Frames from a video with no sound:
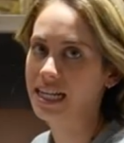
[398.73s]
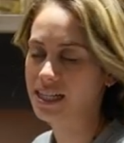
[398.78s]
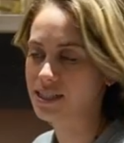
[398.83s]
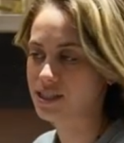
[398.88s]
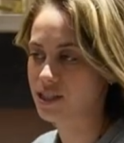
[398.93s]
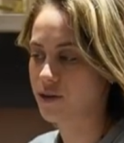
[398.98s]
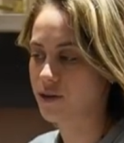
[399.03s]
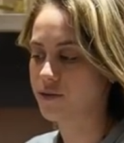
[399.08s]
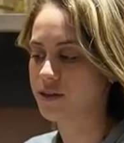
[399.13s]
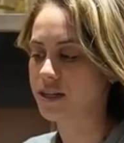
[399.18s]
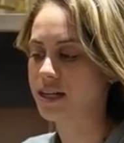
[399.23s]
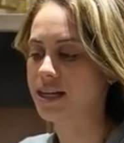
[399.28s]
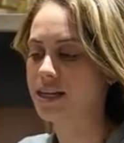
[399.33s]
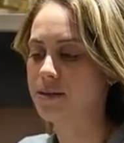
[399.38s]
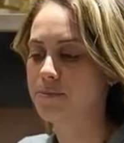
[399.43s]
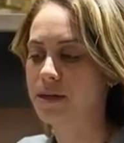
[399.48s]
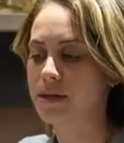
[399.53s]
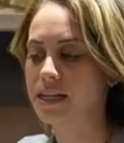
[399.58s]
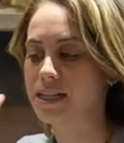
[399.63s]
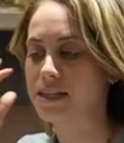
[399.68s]
and don't
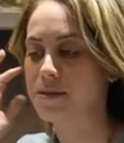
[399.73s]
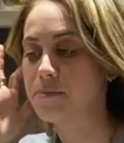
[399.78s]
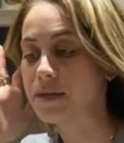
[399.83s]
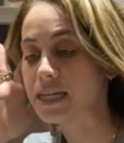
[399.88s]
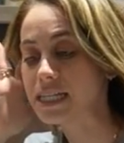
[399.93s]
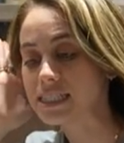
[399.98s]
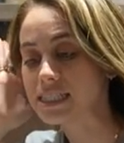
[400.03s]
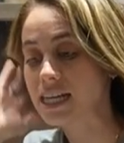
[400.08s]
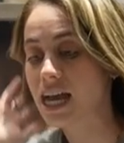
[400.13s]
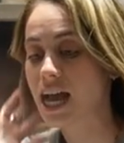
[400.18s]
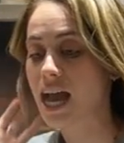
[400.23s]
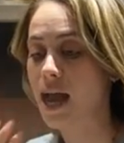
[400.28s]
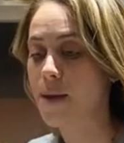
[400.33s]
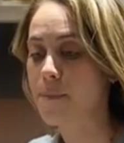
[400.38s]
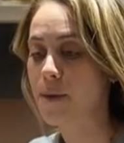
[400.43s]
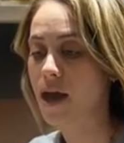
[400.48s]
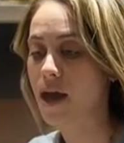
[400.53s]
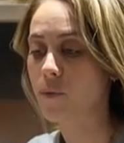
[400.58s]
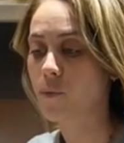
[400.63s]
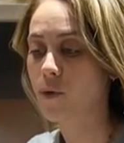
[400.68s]
need, but in the
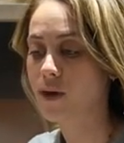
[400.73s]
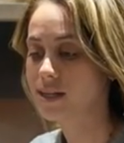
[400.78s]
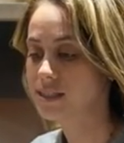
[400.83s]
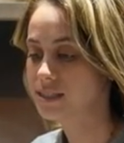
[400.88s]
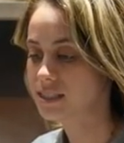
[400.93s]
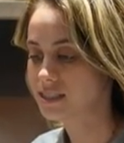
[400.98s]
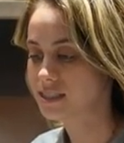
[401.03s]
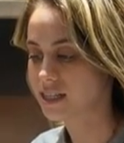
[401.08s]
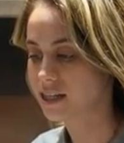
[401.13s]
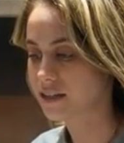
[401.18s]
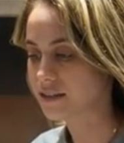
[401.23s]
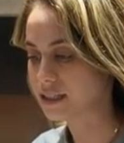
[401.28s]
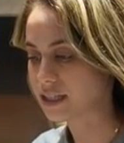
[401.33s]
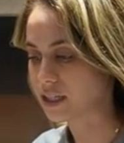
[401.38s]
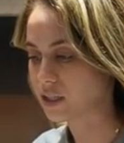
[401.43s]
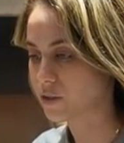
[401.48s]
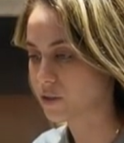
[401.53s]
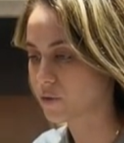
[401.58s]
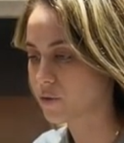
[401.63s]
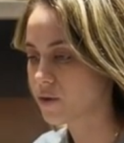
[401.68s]
meantime, I wanted to tell
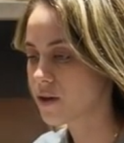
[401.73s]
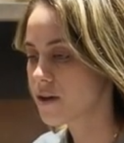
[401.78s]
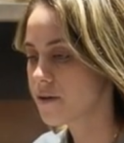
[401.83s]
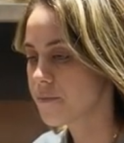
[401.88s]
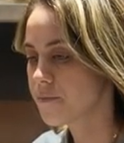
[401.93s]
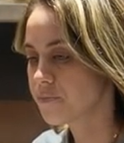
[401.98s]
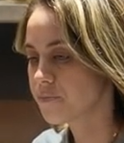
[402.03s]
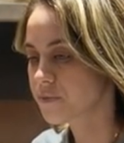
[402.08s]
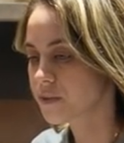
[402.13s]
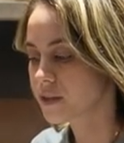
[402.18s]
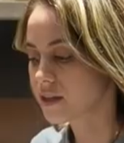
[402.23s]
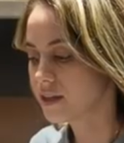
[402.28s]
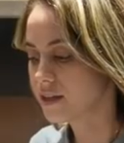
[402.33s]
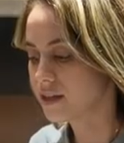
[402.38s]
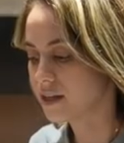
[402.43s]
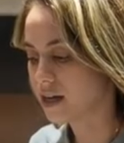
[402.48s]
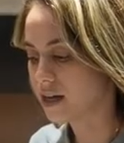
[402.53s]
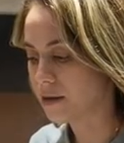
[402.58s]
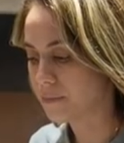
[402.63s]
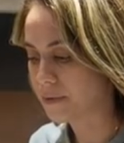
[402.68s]
you
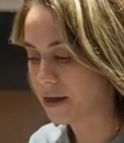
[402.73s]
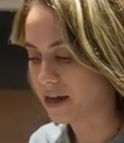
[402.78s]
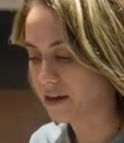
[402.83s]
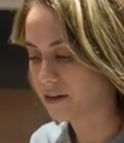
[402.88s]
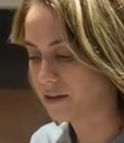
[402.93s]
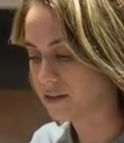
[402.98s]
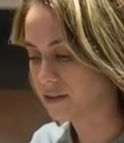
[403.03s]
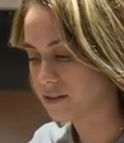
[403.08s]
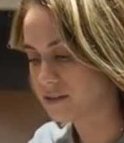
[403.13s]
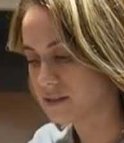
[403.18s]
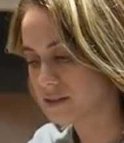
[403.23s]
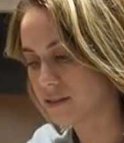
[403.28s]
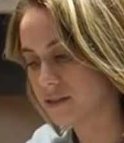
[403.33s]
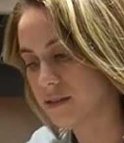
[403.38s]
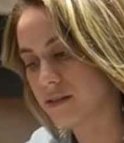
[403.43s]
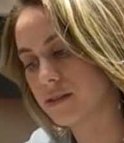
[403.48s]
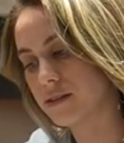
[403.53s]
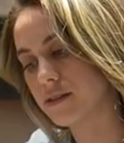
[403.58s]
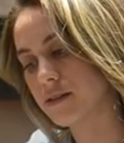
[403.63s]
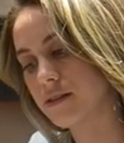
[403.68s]
about
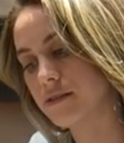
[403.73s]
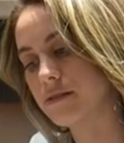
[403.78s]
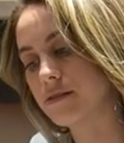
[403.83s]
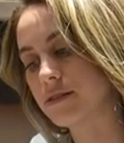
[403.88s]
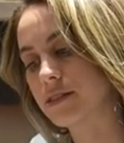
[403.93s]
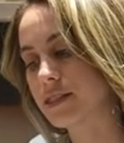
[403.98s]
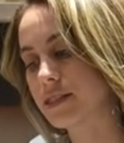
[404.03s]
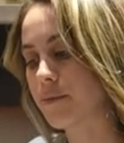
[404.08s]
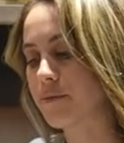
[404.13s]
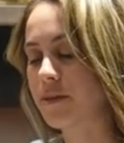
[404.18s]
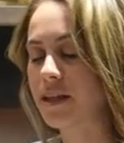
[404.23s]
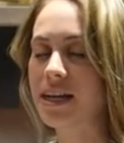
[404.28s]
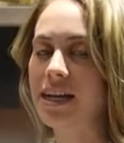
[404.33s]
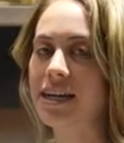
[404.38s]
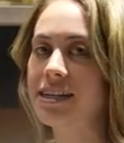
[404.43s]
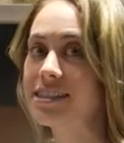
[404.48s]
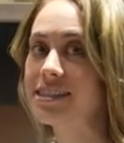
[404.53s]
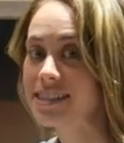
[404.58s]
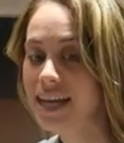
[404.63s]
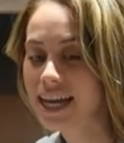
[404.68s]
something
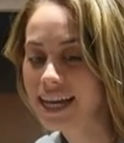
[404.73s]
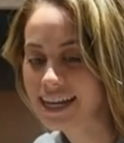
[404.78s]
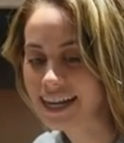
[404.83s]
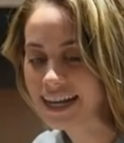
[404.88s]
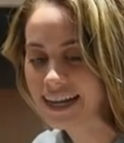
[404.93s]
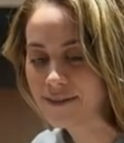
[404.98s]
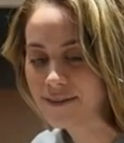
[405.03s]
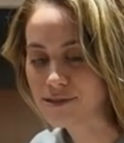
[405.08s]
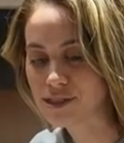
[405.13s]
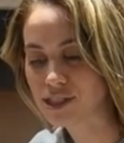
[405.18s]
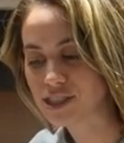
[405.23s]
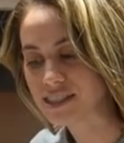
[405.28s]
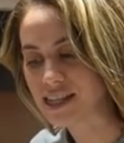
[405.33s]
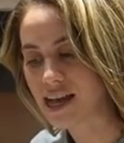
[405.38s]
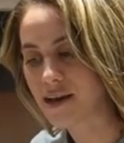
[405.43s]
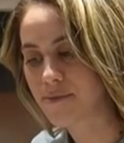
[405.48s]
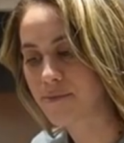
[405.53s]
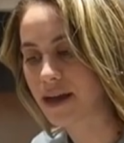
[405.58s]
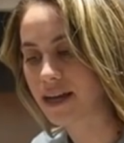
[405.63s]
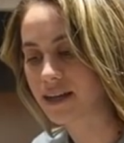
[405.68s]
exciting, which is
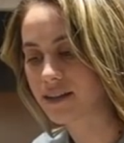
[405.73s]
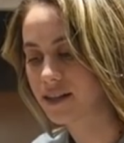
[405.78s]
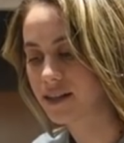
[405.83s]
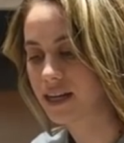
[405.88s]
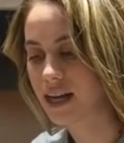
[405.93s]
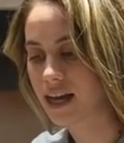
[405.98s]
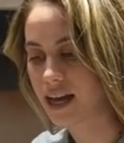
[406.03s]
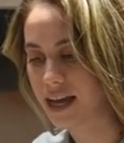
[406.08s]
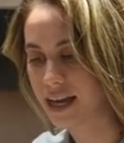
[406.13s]
that Michael and